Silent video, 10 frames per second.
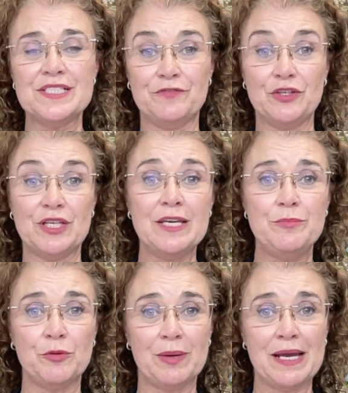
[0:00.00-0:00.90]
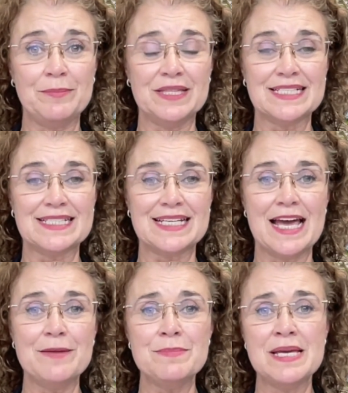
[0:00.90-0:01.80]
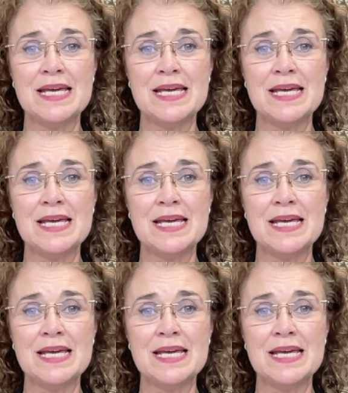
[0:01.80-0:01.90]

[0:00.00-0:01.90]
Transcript: if you keep your payment the same